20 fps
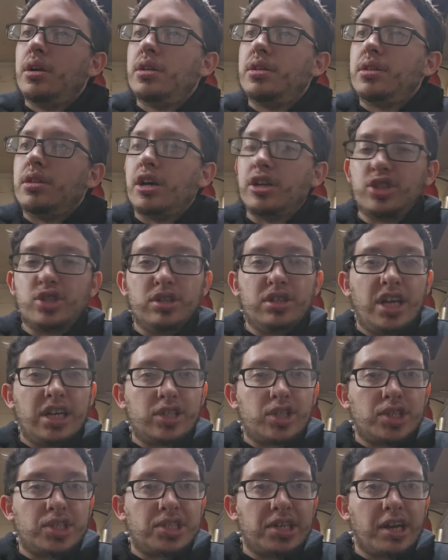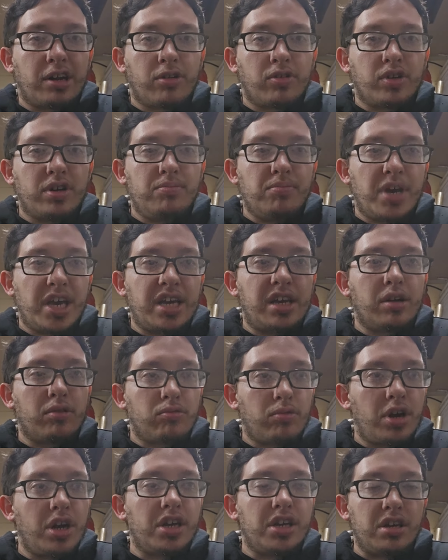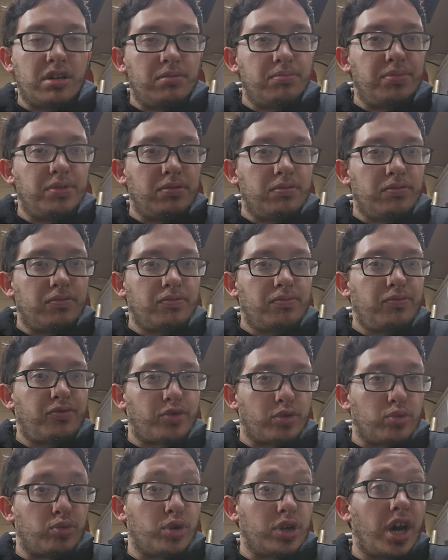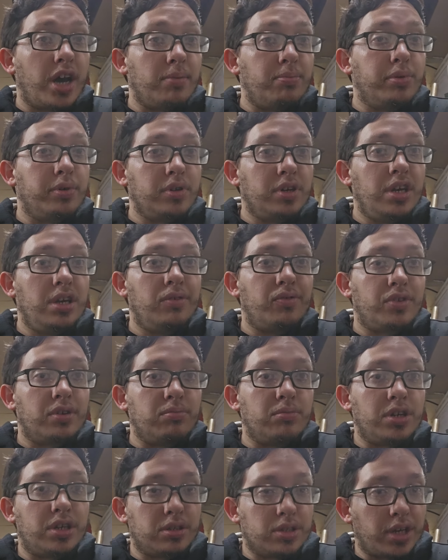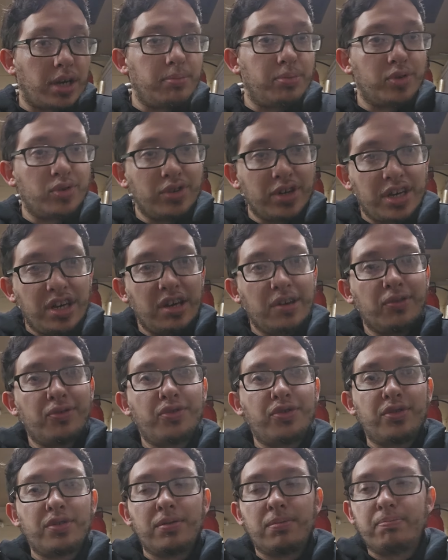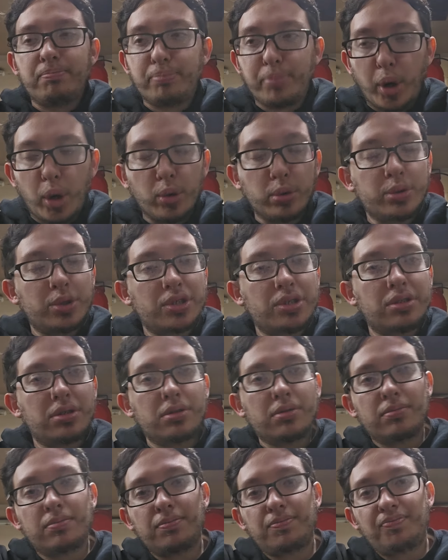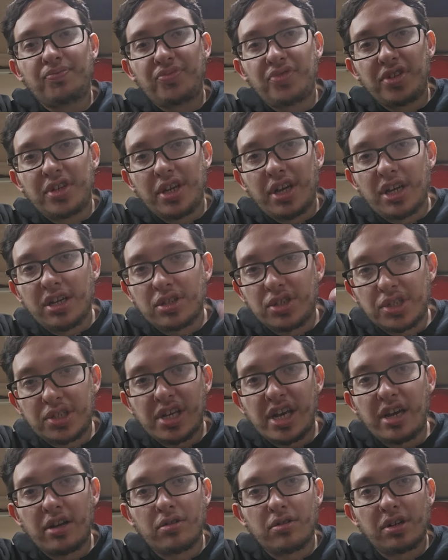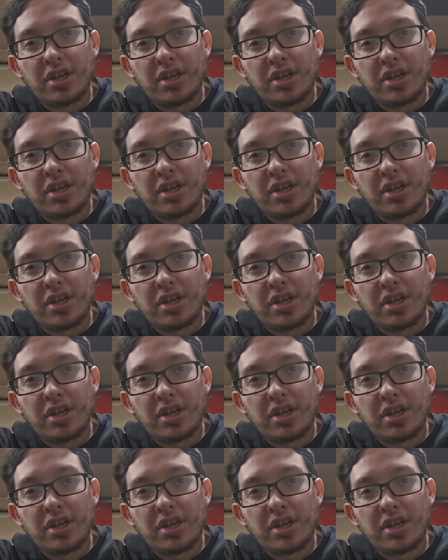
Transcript: Doesn't necessarily make it right for what I believe in, because I believe bolts and standard